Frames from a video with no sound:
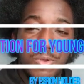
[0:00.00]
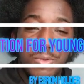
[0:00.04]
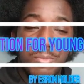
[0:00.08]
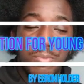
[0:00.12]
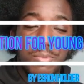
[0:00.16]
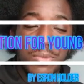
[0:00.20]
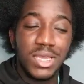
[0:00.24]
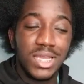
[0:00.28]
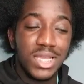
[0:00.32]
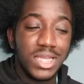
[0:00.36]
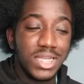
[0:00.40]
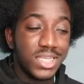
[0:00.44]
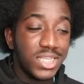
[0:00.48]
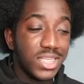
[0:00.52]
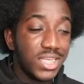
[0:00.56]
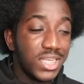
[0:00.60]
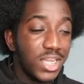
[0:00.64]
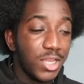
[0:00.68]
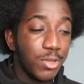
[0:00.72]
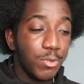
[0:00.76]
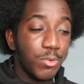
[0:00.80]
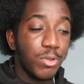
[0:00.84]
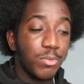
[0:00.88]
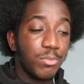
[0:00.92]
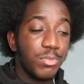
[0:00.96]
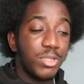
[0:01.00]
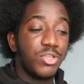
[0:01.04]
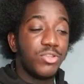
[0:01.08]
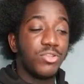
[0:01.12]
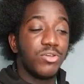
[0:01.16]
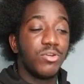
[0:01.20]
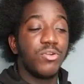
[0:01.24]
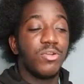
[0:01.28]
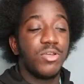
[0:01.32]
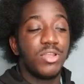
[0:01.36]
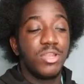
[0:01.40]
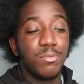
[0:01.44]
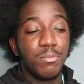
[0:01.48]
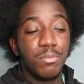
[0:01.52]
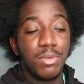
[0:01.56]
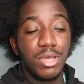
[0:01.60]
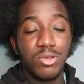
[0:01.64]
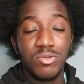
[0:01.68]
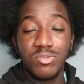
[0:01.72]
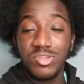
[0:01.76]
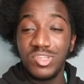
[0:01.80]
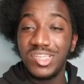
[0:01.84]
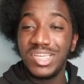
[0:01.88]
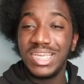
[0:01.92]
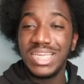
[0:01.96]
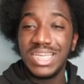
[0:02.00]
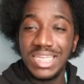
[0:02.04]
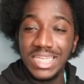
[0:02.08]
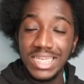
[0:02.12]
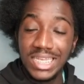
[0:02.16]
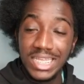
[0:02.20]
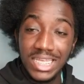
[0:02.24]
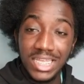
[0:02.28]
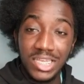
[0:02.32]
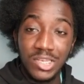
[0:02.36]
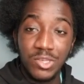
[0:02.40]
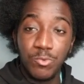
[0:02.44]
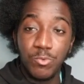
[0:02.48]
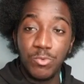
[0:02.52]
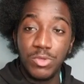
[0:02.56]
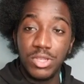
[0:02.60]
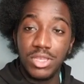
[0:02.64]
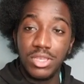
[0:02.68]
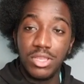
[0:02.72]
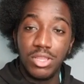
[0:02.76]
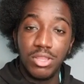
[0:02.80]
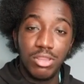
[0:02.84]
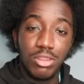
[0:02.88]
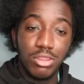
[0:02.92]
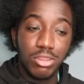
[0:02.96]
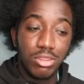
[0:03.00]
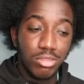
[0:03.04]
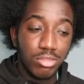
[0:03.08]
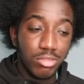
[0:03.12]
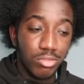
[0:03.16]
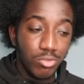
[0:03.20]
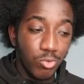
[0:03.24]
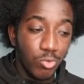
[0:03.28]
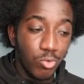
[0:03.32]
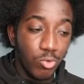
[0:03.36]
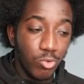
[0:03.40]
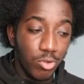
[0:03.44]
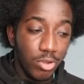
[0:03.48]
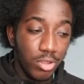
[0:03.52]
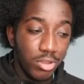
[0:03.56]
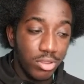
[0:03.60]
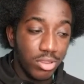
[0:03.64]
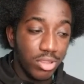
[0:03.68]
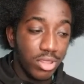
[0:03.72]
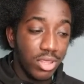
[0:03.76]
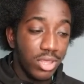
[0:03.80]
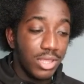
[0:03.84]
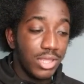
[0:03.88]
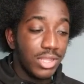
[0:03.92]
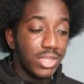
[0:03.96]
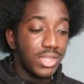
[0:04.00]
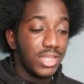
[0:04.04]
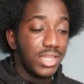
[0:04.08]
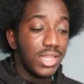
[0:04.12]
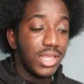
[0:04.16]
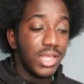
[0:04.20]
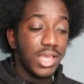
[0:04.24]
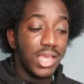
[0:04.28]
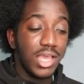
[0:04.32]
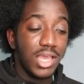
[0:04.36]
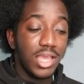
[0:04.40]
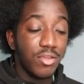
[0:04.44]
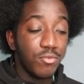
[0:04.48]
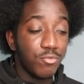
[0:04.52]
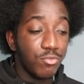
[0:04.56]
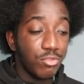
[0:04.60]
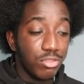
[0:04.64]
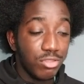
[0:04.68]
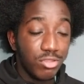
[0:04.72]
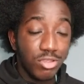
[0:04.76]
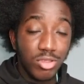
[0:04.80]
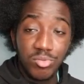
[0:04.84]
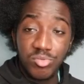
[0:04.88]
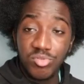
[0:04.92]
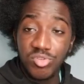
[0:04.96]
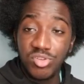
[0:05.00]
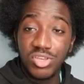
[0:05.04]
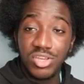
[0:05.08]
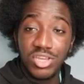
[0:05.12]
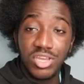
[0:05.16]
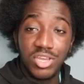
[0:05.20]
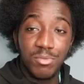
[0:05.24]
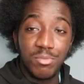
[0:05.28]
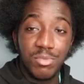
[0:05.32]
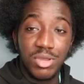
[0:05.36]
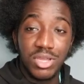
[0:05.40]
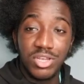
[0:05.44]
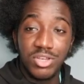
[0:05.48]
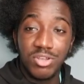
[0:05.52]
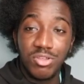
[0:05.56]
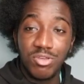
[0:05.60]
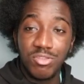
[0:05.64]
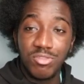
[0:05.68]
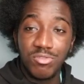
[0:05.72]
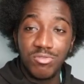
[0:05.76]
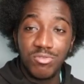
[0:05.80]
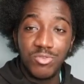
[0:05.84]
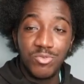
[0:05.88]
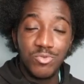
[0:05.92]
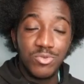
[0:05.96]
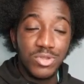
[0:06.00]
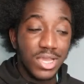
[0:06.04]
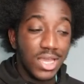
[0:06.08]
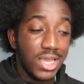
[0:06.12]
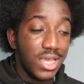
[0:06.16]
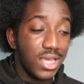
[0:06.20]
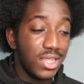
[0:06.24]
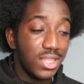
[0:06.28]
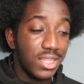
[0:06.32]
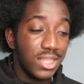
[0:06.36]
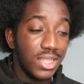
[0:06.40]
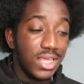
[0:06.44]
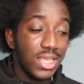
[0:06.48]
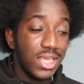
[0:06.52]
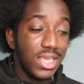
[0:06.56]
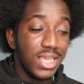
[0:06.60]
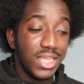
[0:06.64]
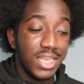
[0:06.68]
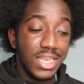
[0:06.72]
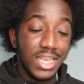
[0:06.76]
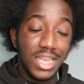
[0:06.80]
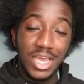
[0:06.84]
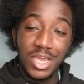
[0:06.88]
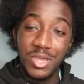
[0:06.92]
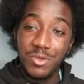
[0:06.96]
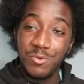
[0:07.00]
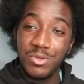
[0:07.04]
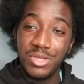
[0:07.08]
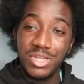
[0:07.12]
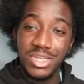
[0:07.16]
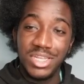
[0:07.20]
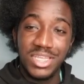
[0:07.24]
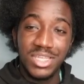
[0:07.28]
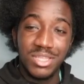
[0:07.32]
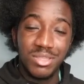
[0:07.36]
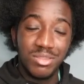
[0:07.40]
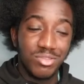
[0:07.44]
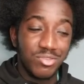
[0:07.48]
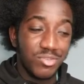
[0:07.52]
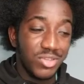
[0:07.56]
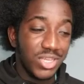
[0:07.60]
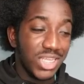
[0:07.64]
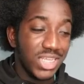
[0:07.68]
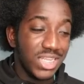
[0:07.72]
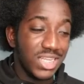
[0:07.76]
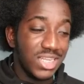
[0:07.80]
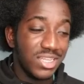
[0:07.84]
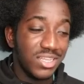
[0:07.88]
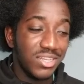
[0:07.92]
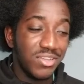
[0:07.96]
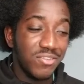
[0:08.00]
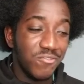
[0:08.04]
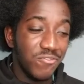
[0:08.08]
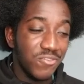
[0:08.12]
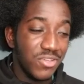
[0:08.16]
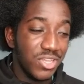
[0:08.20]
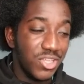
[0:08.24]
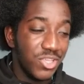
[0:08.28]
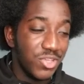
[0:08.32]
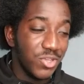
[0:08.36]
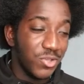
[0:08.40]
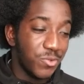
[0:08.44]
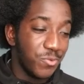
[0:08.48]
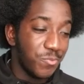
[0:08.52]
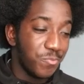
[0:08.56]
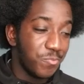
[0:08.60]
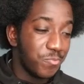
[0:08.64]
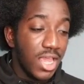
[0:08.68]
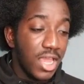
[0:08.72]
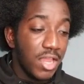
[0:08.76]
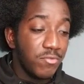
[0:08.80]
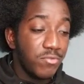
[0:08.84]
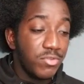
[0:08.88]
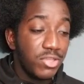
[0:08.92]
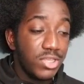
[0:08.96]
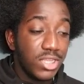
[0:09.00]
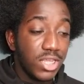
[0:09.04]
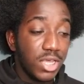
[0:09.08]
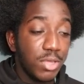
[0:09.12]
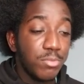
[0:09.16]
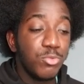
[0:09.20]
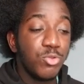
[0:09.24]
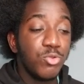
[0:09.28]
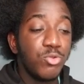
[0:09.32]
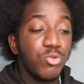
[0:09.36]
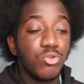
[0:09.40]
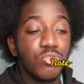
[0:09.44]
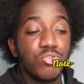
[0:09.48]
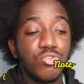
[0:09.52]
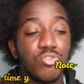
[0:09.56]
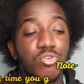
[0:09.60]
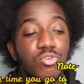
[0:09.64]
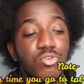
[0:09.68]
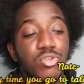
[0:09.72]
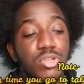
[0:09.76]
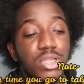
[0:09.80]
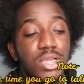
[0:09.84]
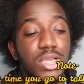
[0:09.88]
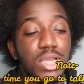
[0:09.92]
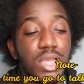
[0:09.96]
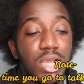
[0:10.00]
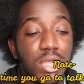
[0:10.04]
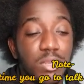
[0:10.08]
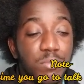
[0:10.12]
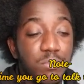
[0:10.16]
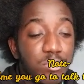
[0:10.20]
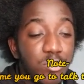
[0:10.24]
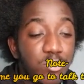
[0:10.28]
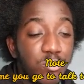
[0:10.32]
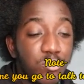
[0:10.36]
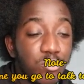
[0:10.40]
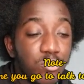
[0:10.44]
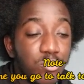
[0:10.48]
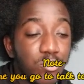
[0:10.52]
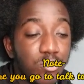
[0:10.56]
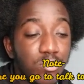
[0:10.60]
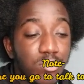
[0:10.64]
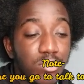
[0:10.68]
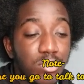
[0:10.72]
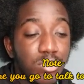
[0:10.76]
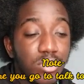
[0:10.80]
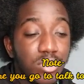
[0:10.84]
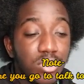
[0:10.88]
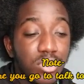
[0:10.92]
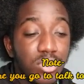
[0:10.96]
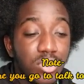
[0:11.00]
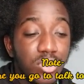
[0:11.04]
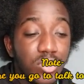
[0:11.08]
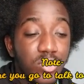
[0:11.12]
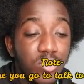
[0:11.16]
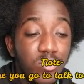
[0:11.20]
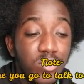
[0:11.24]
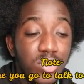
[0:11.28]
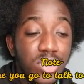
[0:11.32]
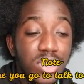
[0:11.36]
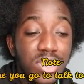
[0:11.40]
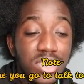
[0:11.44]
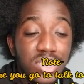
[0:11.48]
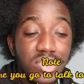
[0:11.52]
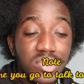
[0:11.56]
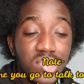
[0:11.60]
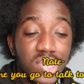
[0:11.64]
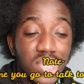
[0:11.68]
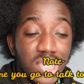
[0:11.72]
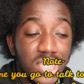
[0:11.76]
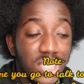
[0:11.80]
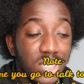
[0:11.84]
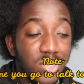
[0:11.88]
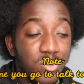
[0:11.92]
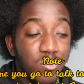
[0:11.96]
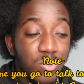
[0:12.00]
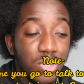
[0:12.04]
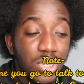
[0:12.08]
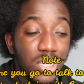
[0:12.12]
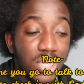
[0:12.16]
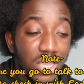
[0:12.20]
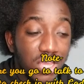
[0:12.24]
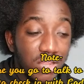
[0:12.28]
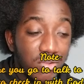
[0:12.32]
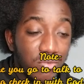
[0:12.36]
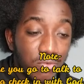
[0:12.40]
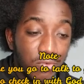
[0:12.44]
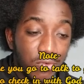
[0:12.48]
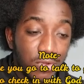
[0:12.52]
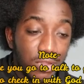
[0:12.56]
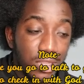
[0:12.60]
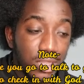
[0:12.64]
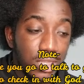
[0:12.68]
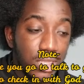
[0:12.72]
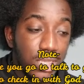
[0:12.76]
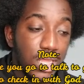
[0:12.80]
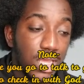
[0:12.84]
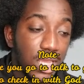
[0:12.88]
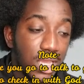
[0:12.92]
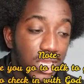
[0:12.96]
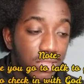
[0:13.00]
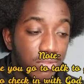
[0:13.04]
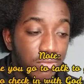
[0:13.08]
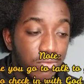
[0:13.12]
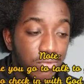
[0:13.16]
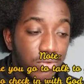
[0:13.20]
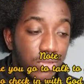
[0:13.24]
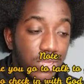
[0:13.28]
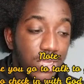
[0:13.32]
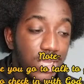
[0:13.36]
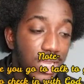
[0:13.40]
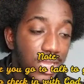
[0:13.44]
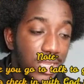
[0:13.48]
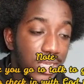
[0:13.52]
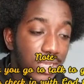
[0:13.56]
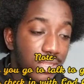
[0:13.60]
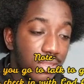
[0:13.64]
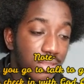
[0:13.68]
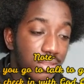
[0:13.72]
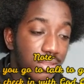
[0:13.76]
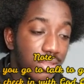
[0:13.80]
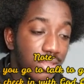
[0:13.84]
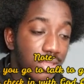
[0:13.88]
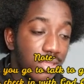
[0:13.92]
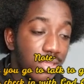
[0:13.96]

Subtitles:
back. Today we're going to be talking about checking in with the source. Today I have a scripture and my thoughts for you guys, and now we're going to get straight into the video. Every time you go talk to God, people, you need to check in with God first and ask for guidance